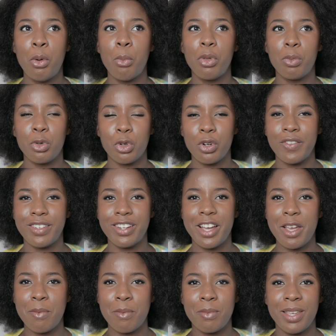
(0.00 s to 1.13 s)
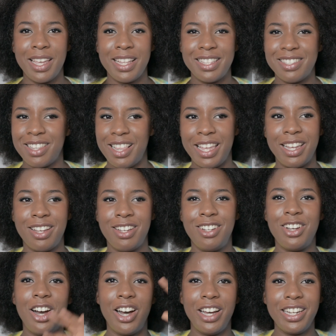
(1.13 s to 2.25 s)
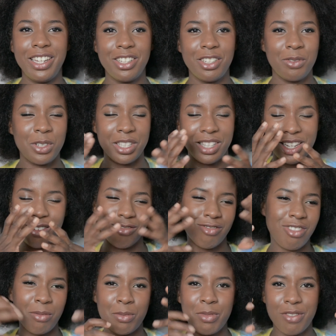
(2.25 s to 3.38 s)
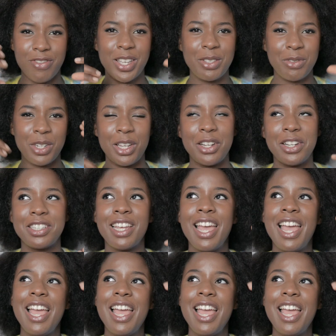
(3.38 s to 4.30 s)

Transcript: but the majority of the time it's like carnage and just like rubbing my face really hard.